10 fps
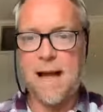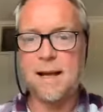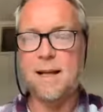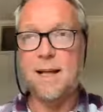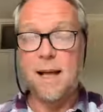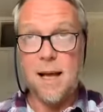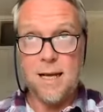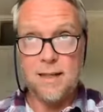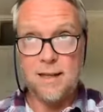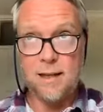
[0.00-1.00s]
back
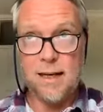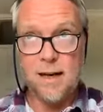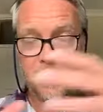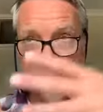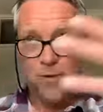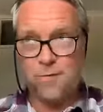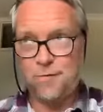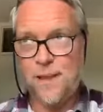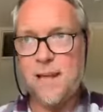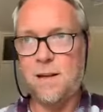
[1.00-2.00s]
and suddenly learning to
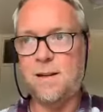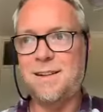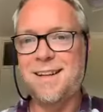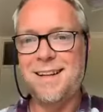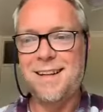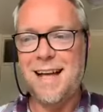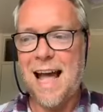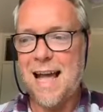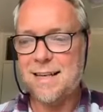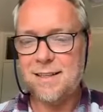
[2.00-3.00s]
feel
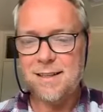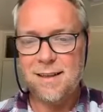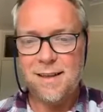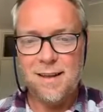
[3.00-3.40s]
and